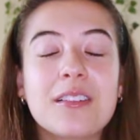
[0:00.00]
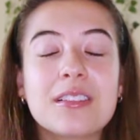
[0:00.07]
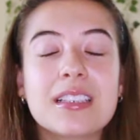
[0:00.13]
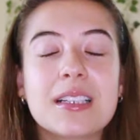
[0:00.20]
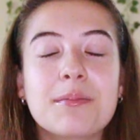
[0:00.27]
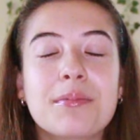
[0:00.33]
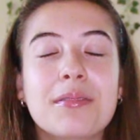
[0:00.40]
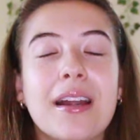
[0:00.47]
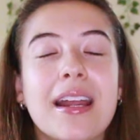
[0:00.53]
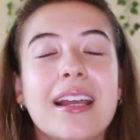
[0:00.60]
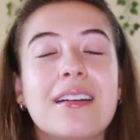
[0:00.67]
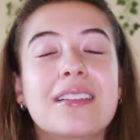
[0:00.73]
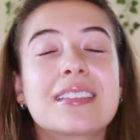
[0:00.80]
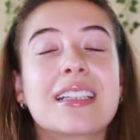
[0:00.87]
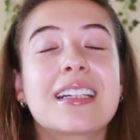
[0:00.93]
I was like
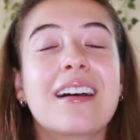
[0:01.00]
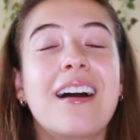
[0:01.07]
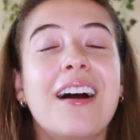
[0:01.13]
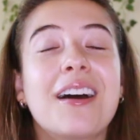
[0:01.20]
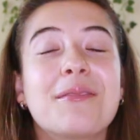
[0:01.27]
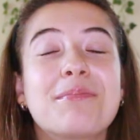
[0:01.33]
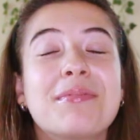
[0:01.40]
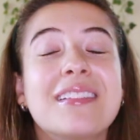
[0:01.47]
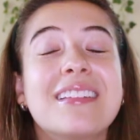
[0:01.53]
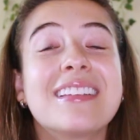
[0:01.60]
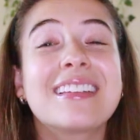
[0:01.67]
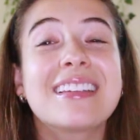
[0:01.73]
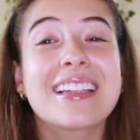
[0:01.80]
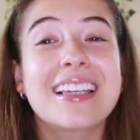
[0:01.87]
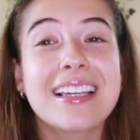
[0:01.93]
praying. I was like, God,
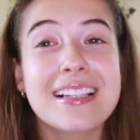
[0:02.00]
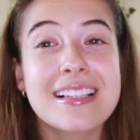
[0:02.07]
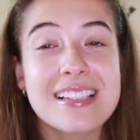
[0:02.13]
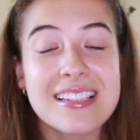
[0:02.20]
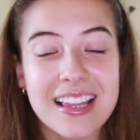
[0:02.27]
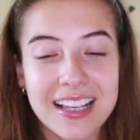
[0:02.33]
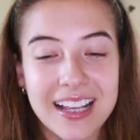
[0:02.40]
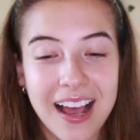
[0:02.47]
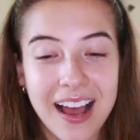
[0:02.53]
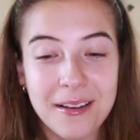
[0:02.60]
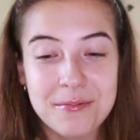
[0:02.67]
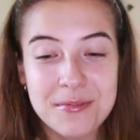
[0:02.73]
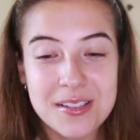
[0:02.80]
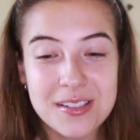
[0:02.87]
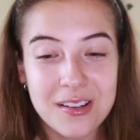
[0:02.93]
please. Like,
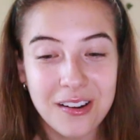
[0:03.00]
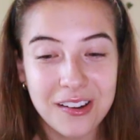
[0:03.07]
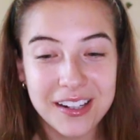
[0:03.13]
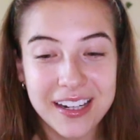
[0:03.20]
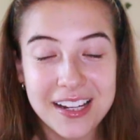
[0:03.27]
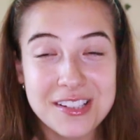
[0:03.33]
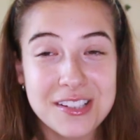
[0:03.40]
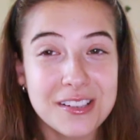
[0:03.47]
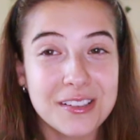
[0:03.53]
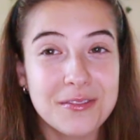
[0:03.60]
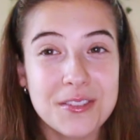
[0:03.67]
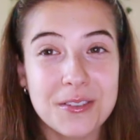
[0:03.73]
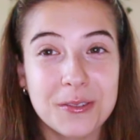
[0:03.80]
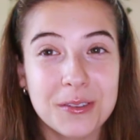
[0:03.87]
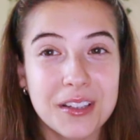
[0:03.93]
I'm sorry. I shouldn't
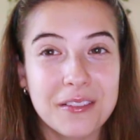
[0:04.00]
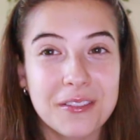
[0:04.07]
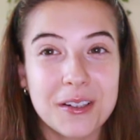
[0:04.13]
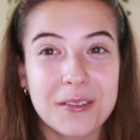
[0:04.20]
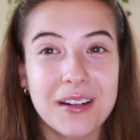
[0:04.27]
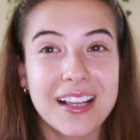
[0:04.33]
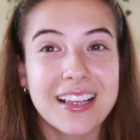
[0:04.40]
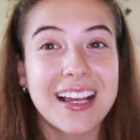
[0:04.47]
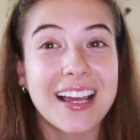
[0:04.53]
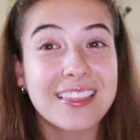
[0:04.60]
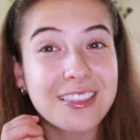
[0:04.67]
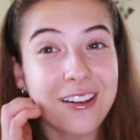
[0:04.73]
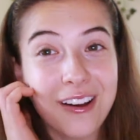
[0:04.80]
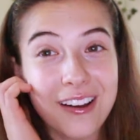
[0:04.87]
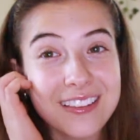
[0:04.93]
have told everyone. Like, I
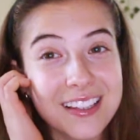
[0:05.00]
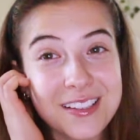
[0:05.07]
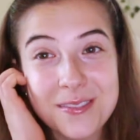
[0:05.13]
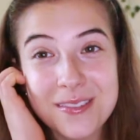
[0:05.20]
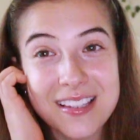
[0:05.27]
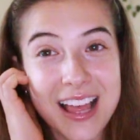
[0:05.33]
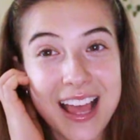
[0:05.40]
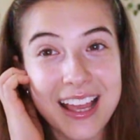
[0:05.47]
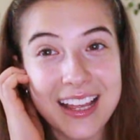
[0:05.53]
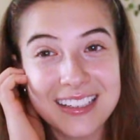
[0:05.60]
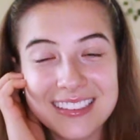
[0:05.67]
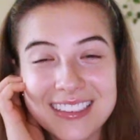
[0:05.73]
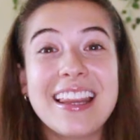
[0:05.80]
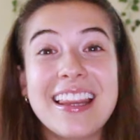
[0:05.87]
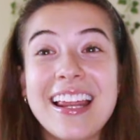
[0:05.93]
thought this was the
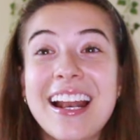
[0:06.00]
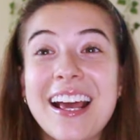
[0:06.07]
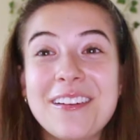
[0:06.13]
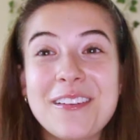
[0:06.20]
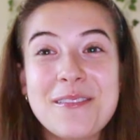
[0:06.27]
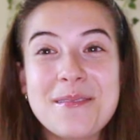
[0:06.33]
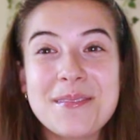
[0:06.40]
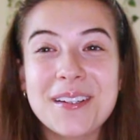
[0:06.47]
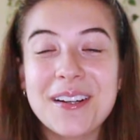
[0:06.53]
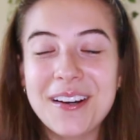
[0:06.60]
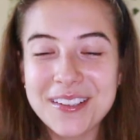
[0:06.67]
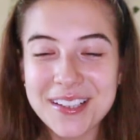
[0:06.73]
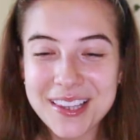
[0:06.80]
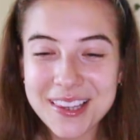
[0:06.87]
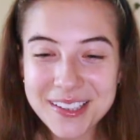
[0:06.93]
end. And then I remember
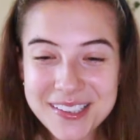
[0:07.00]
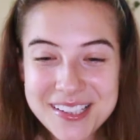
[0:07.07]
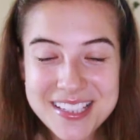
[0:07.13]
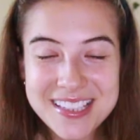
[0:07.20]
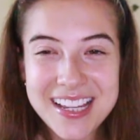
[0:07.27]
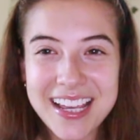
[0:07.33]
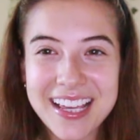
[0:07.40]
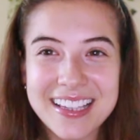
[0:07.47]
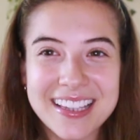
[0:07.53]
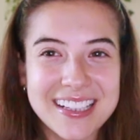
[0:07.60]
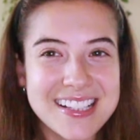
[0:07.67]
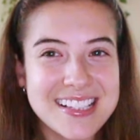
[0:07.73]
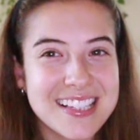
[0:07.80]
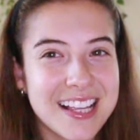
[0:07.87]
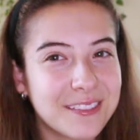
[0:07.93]
on a Thursday at
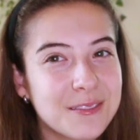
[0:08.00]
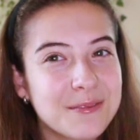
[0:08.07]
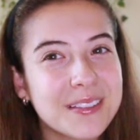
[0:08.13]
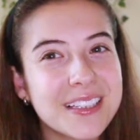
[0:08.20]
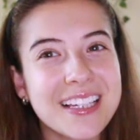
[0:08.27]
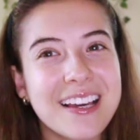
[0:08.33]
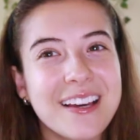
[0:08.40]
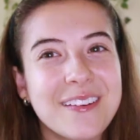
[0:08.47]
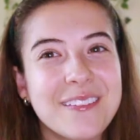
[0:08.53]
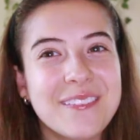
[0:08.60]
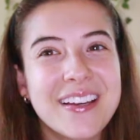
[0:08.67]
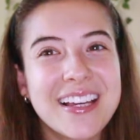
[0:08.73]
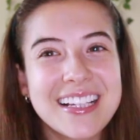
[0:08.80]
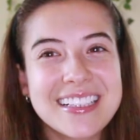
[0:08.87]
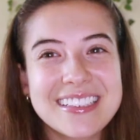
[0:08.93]
like 7 p.m.,
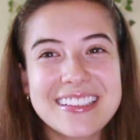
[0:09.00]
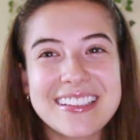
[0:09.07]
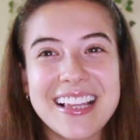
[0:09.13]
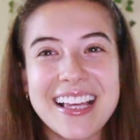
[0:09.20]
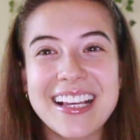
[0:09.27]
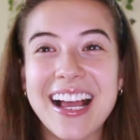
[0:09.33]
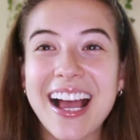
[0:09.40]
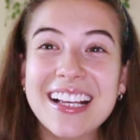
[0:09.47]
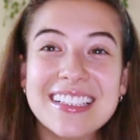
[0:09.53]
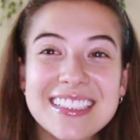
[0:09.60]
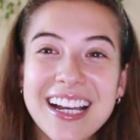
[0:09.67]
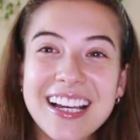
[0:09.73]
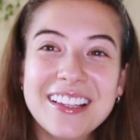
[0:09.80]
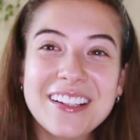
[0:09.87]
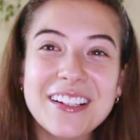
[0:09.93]
they're like, hi,
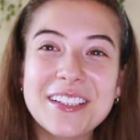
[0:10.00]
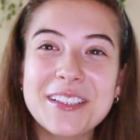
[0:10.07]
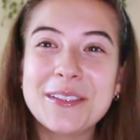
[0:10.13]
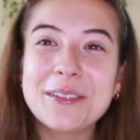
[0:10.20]
Skylar,